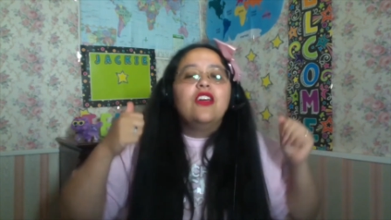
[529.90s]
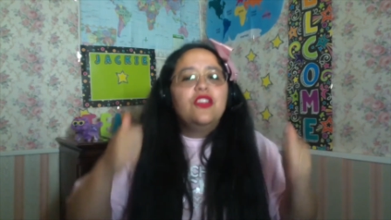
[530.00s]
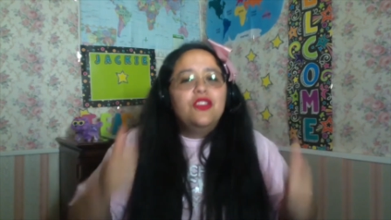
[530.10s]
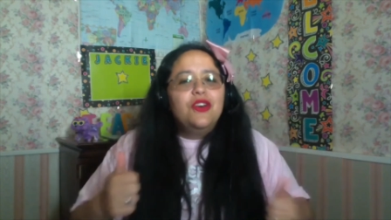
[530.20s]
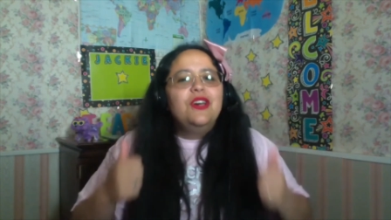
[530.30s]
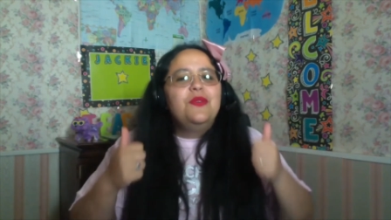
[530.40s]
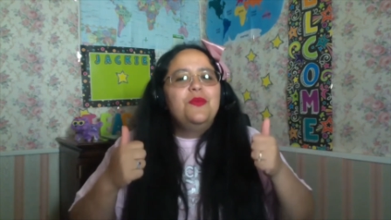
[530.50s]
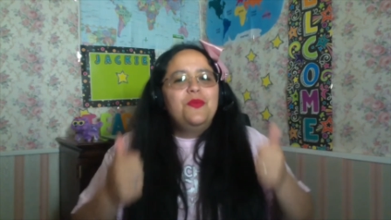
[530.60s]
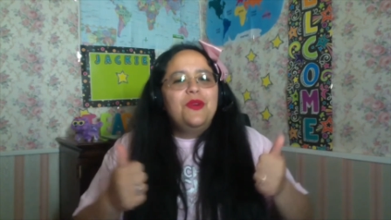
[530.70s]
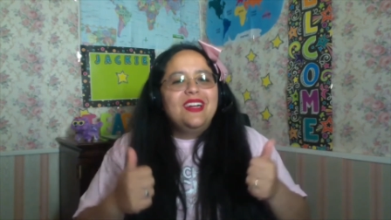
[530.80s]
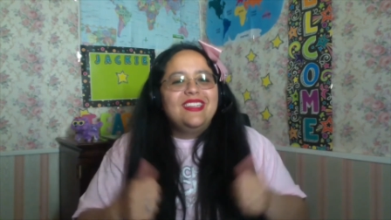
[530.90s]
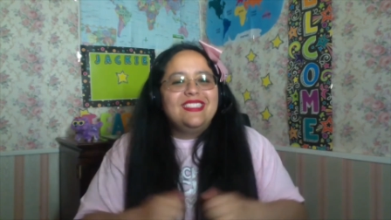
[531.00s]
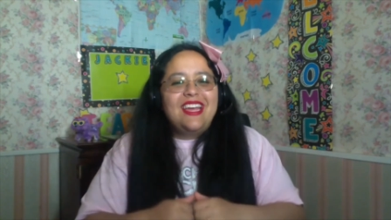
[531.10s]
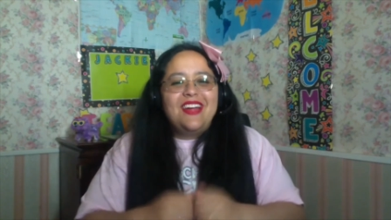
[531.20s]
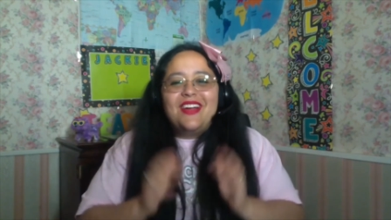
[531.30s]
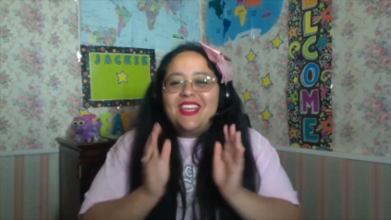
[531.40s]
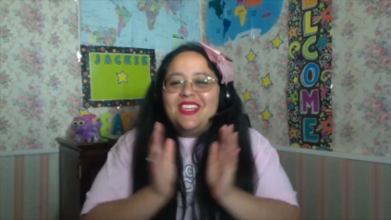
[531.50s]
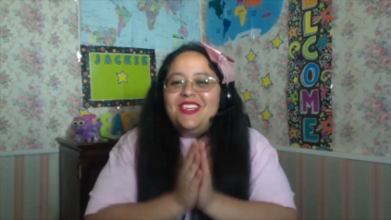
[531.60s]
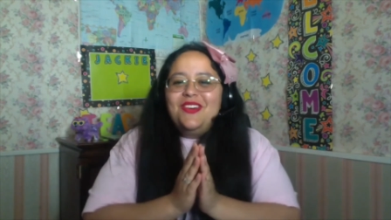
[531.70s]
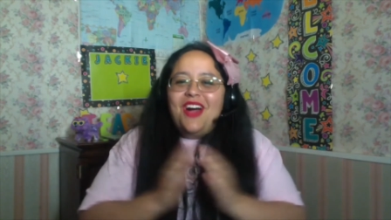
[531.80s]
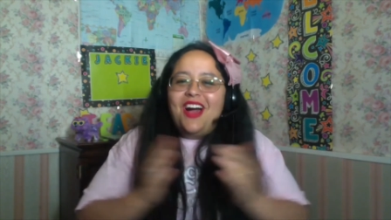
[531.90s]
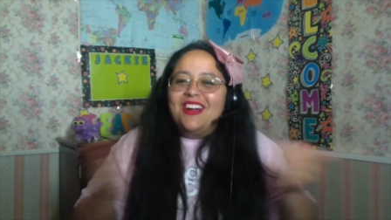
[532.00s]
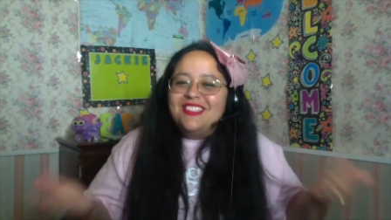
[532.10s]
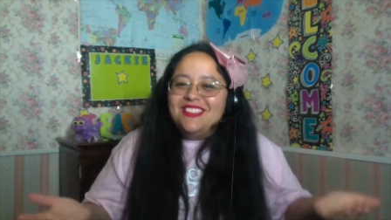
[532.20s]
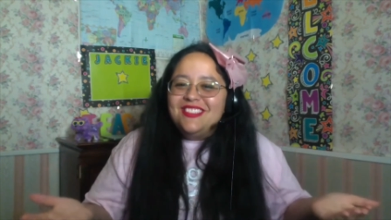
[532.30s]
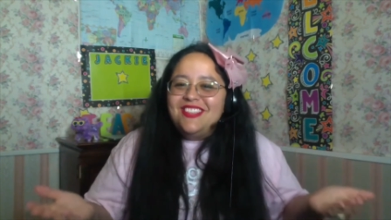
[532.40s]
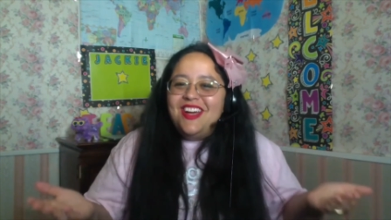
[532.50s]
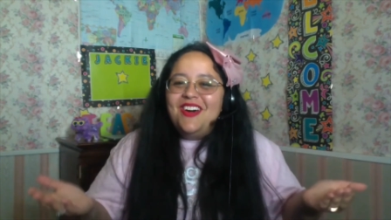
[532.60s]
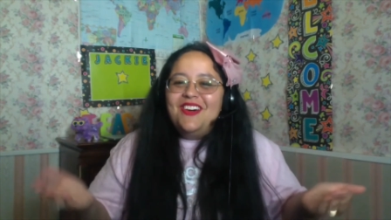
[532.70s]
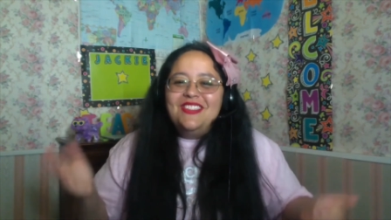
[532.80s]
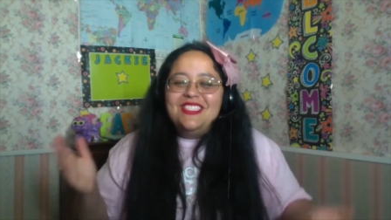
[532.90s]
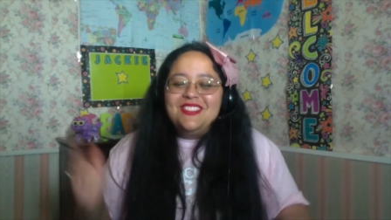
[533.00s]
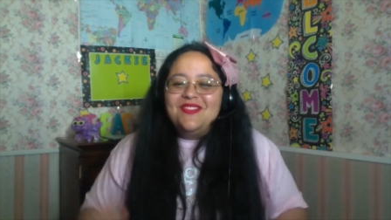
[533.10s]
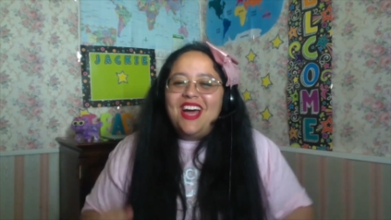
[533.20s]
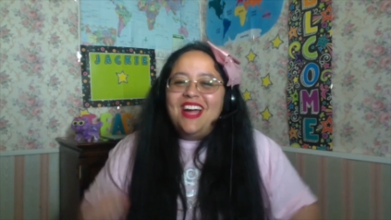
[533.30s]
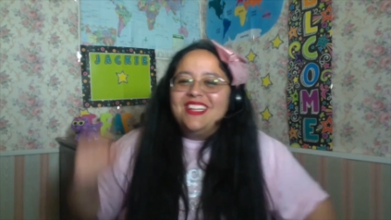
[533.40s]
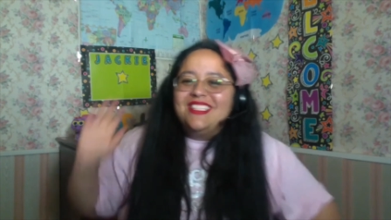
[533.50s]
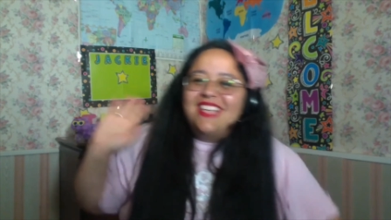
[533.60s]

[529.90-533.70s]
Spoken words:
Good work, Sarah. You are so smart.